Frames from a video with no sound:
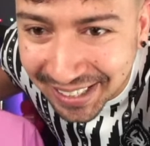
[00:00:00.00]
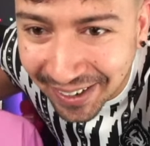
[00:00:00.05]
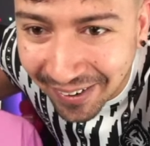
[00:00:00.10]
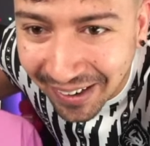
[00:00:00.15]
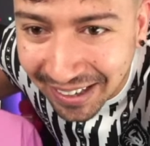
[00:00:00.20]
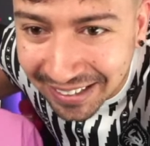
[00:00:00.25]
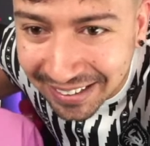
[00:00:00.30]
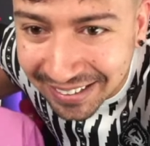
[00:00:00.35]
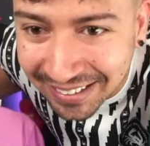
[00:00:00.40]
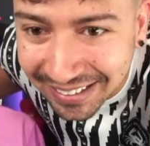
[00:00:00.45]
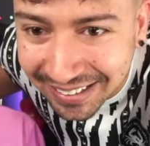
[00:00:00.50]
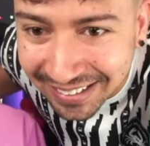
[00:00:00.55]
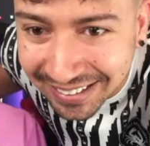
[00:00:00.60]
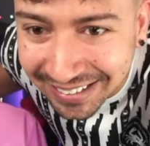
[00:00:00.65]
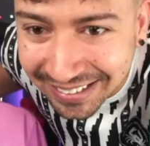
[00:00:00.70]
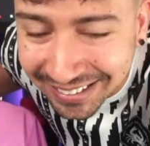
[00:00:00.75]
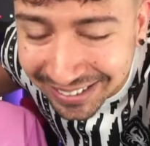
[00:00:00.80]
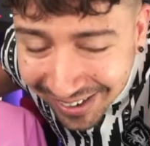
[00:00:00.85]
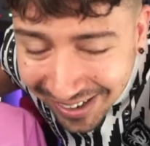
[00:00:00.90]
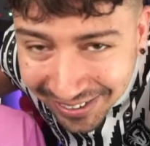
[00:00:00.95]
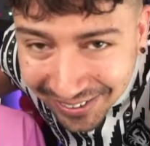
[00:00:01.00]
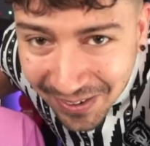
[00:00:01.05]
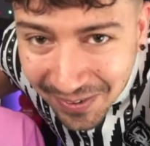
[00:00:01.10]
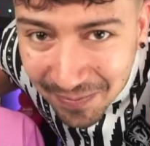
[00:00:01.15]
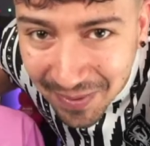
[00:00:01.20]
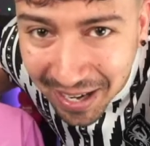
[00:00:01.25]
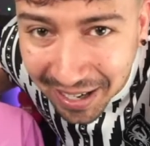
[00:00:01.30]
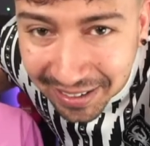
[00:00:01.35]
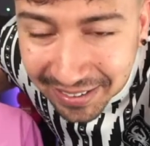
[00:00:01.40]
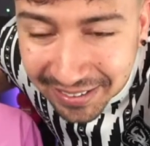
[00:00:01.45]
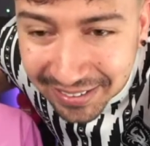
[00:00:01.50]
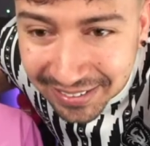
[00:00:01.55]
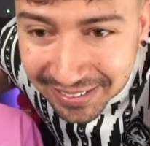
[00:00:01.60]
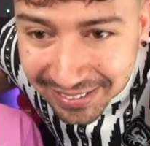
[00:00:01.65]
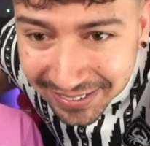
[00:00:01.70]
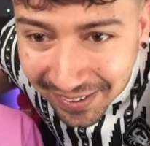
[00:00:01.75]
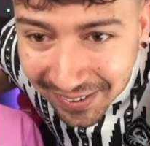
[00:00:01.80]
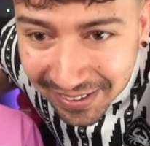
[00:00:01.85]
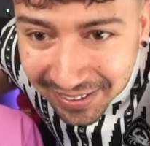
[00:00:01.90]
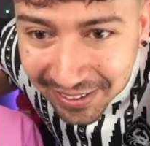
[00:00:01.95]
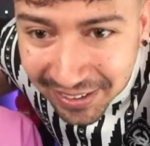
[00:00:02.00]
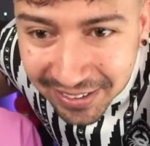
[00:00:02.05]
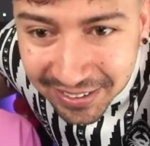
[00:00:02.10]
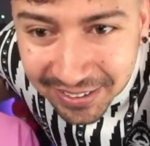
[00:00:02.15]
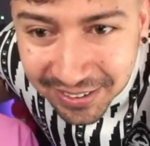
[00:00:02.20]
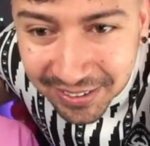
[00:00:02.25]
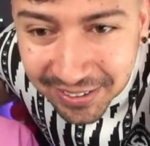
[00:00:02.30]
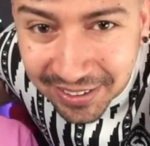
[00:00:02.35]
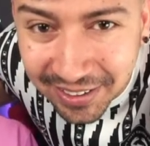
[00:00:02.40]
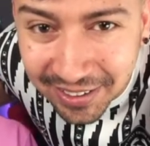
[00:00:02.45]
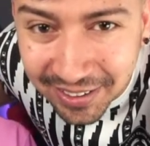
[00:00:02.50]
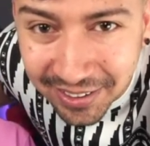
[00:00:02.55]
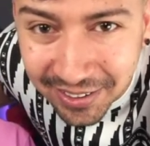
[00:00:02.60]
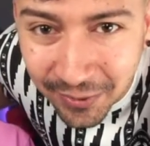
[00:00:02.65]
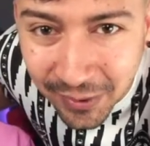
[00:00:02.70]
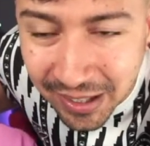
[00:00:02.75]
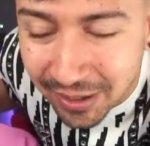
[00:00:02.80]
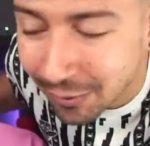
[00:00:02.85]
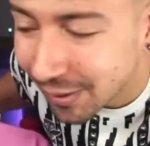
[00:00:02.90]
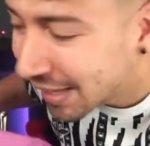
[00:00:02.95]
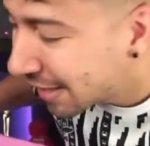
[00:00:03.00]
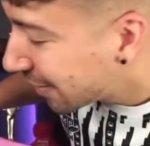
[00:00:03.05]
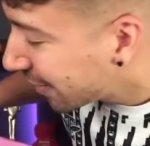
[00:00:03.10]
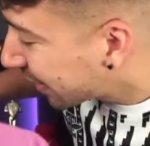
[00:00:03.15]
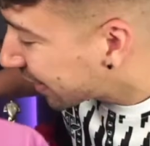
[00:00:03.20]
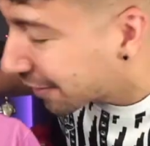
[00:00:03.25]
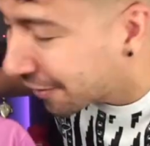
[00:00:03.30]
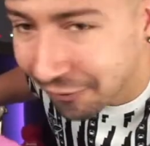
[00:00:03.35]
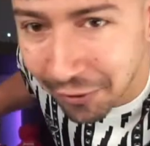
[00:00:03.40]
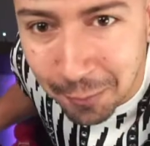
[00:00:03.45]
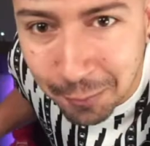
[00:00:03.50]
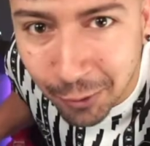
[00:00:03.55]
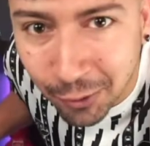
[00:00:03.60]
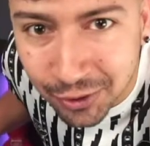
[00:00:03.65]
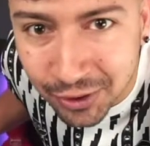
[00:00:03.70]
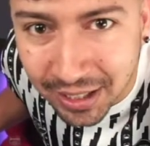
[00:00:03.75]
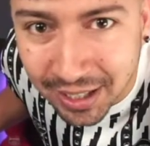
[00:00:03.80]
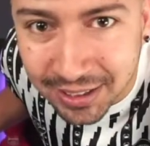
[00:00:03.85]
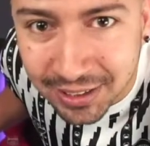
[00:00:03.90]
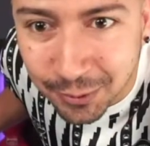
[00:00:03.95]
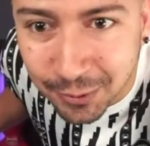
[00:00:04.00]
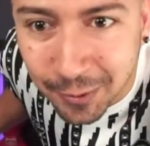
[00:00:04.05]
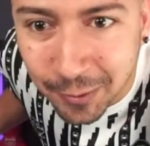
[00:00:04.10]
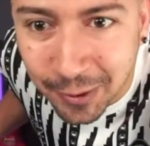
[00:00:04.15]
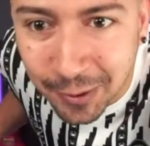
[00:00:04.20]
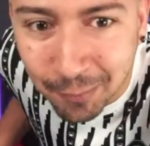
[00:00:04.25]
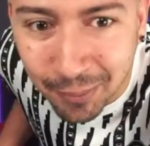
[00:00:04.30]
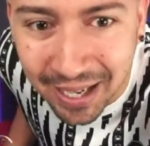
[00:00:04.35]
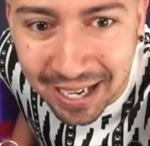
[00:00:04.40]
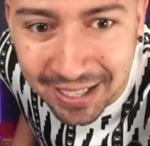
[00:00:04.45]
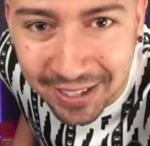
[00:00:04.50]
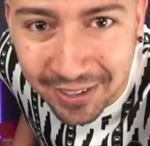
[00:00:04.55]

going?" It's going good, man. It's going good. We're looking at football shirts. We're planning